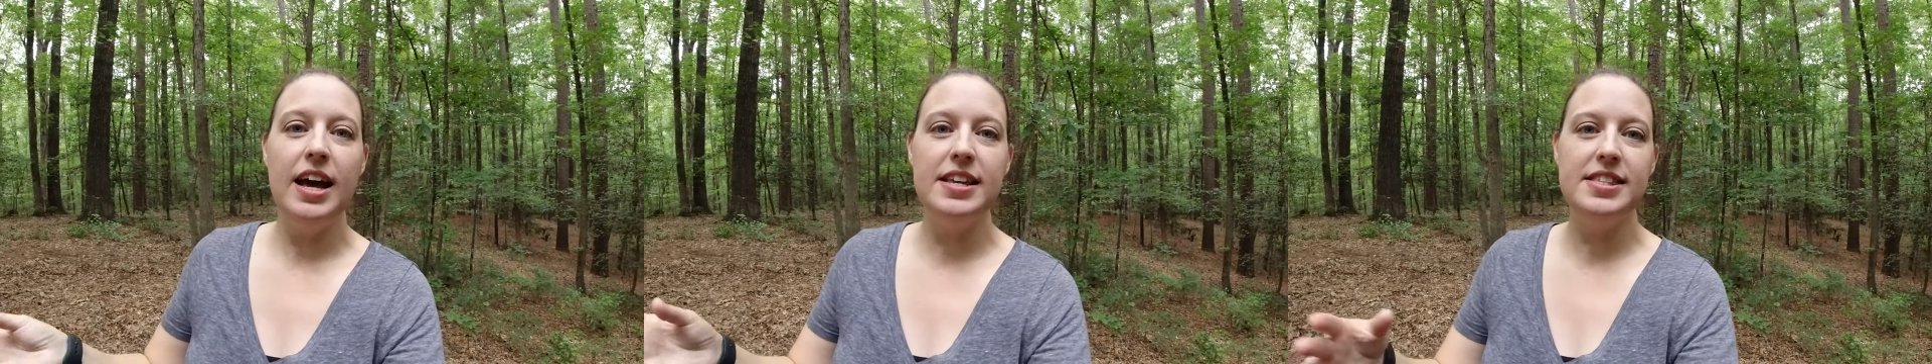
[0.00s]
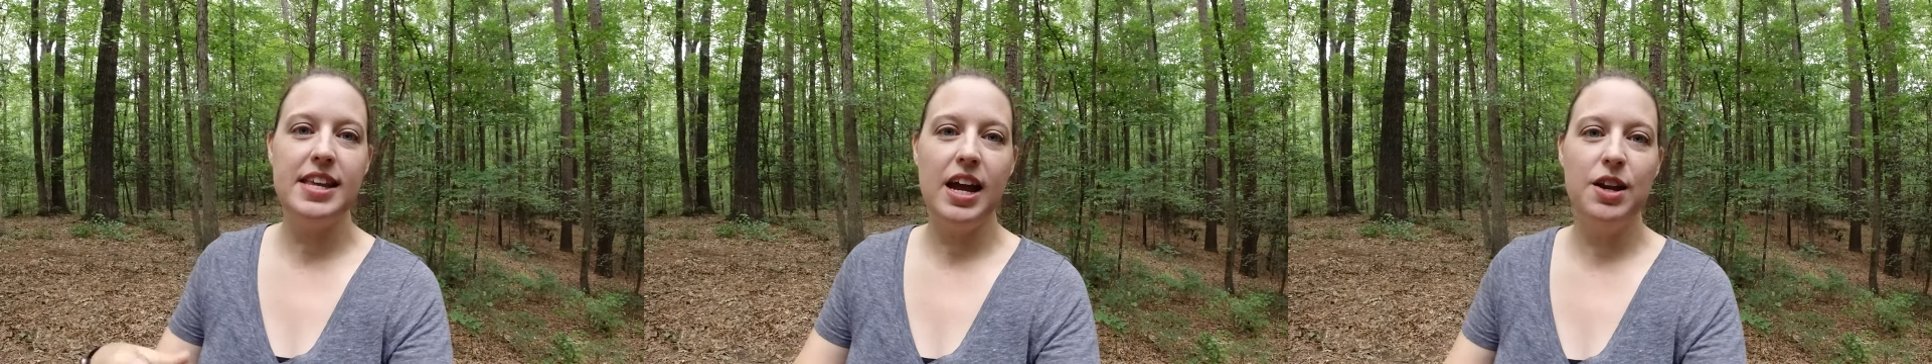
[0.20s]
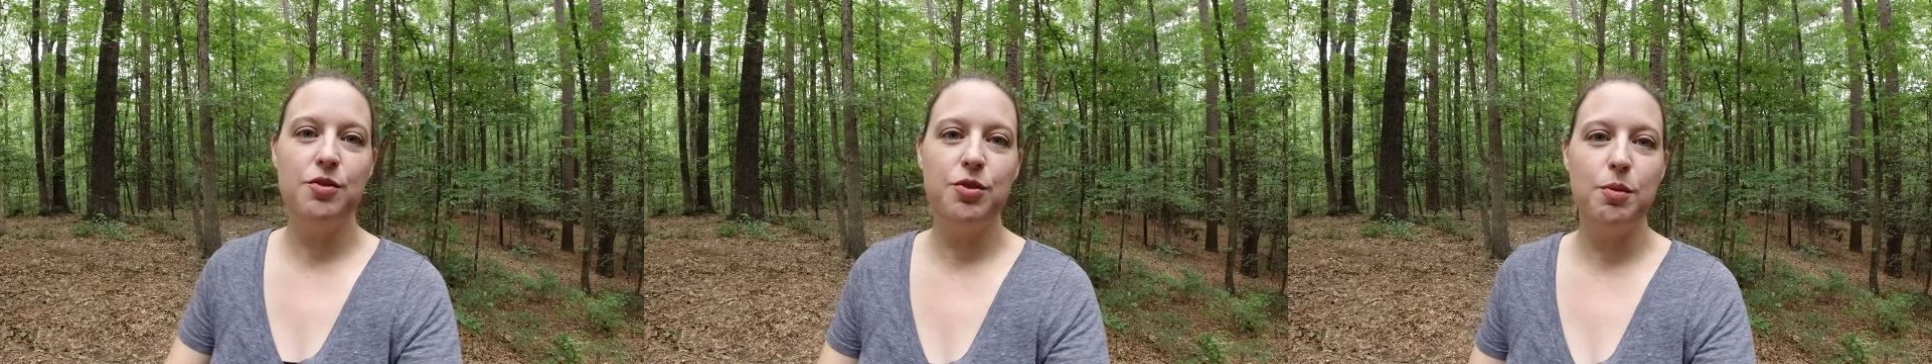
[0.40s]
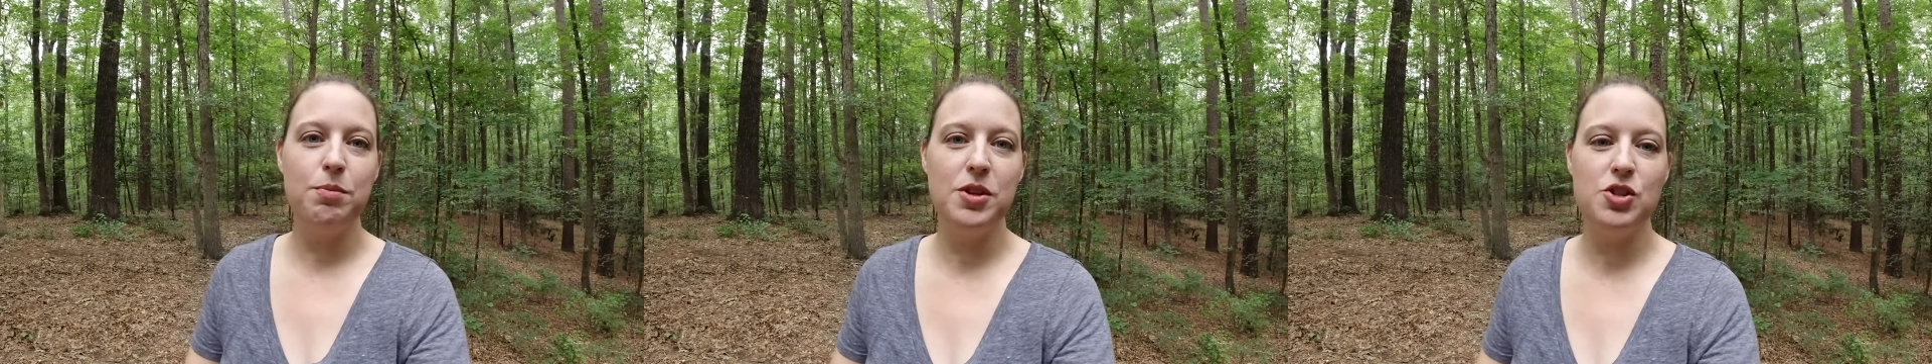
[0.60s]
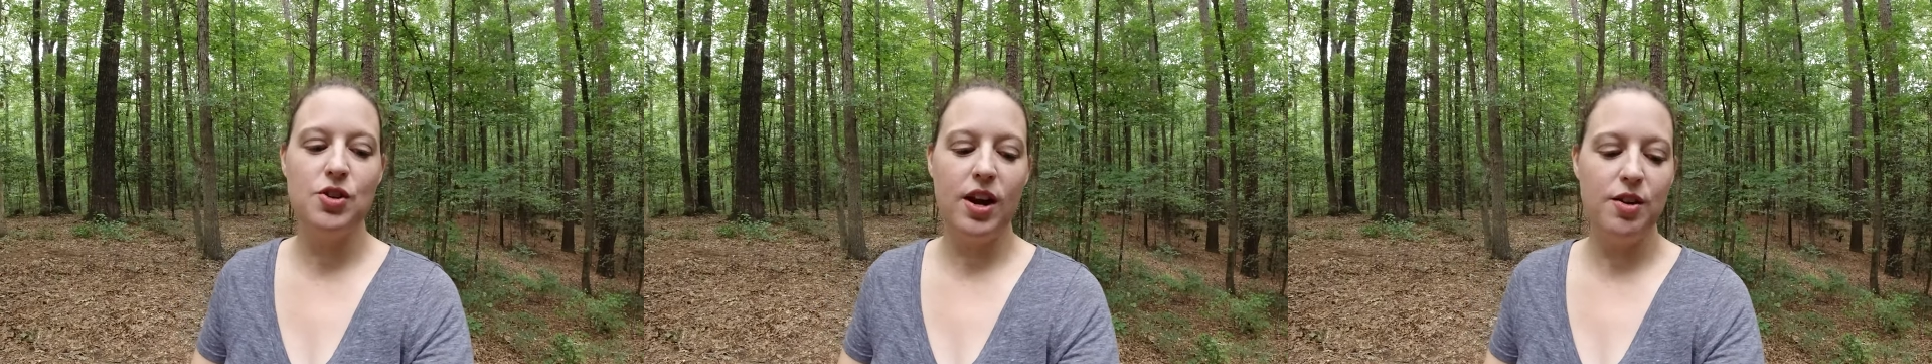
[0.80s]
aside
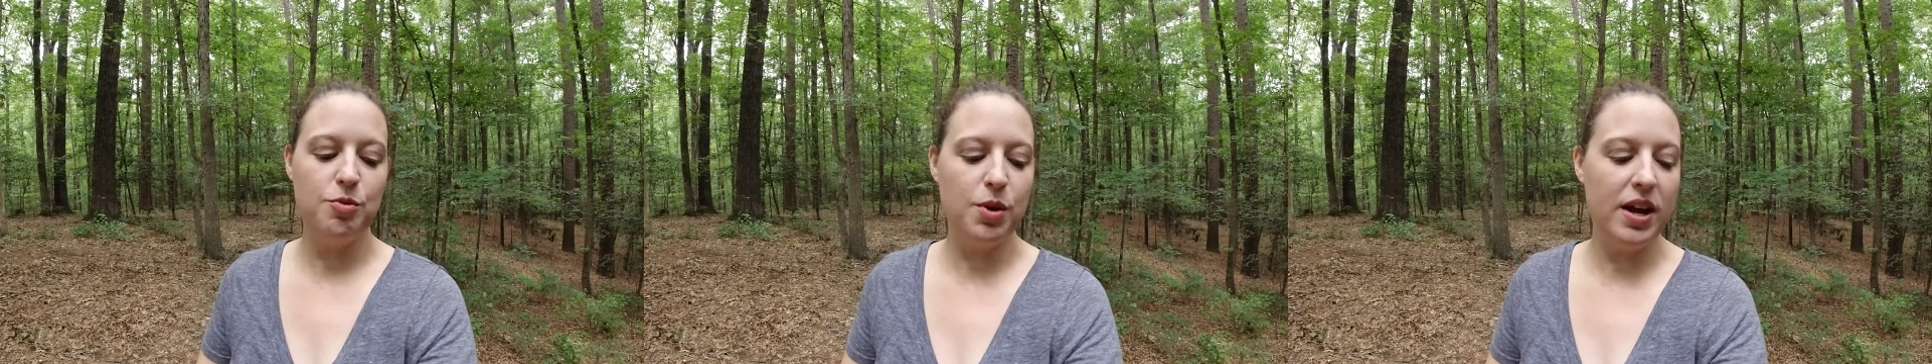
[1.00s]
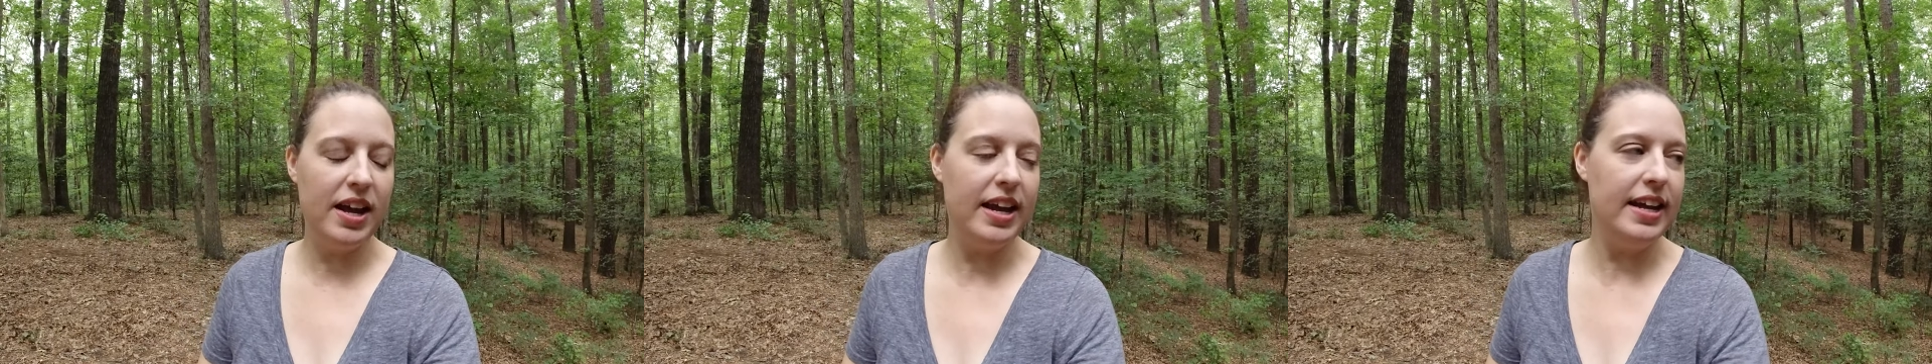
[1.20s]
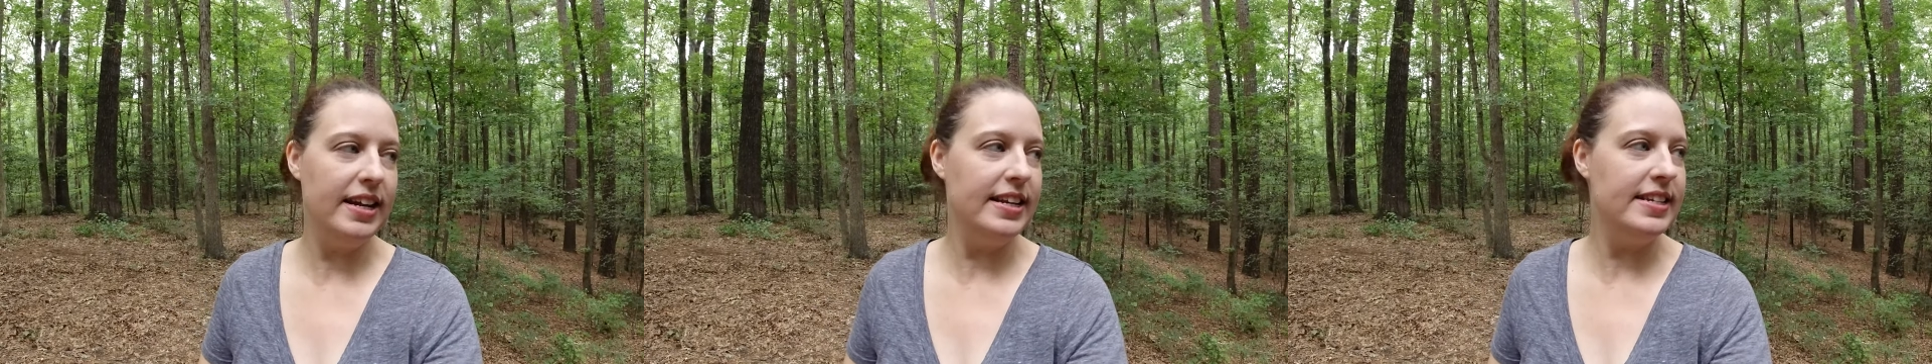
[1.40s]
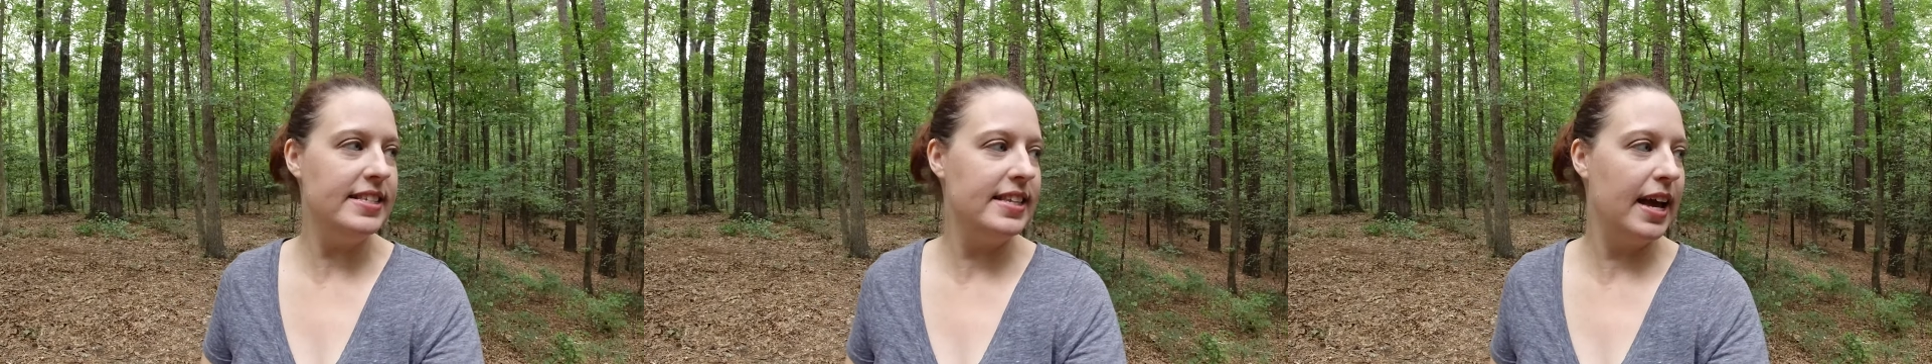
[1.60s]
from the driveways.